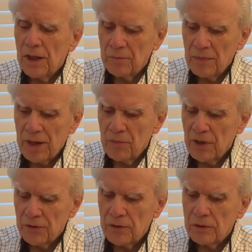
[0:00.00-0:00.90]
And my
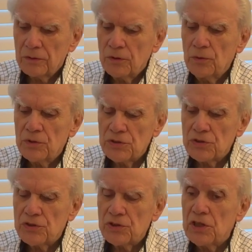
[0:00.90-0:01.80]
mother, who was
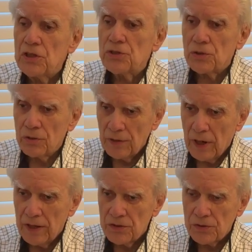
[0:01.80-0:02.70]
a teacher in
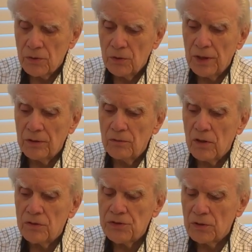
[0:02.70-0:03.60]
high school and
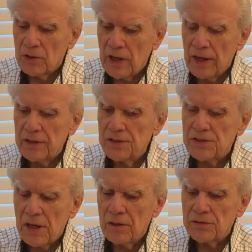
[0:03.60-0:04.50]
also a guidance
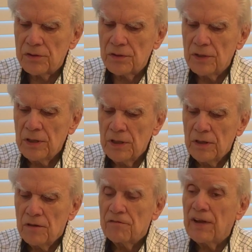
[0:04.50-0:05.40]
counselor,
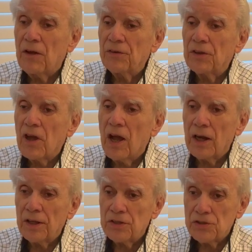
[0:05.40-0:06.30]
found a
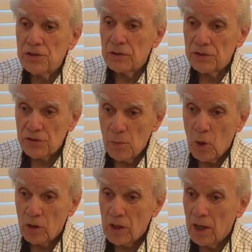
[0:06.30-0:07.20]
college, a
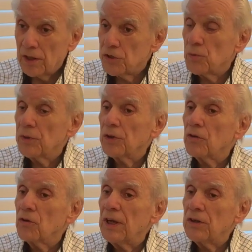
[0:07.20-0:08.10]
small college with a
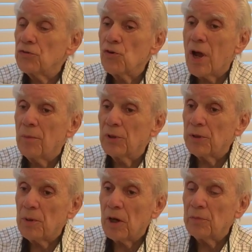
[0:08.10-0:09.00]
great drama
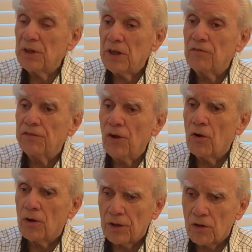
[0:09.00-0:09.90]
department in
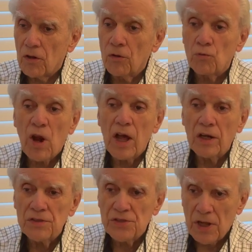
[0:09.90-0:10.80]
Florida called
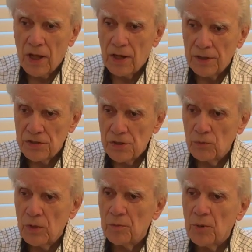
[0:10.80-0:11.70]
Rollins College in
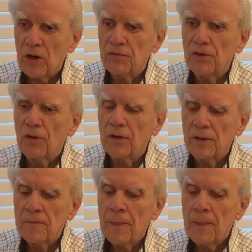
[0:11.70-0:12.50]
Winter Park, Florida.